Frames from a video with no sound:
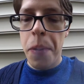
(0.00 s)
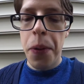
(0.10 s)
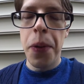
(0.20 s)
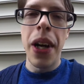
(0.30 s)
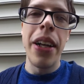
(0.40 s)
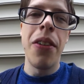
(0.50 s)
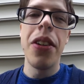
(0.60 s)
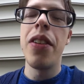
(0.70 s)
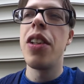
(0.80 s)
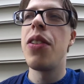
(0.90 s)
I don't know the
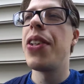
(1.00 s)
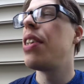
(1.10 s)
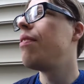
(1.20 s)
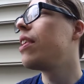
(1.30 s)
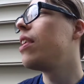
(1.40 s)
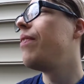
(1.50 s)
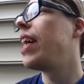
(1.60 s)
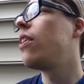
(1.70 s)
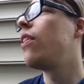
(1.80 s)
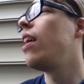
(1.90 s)
specific tobacco
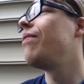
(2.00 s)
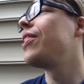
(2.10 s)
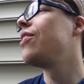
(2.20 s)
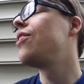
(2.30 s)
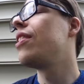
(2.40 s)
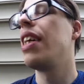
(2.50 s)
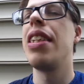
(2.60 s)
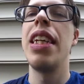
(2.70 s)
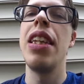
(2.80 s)
composition that's in this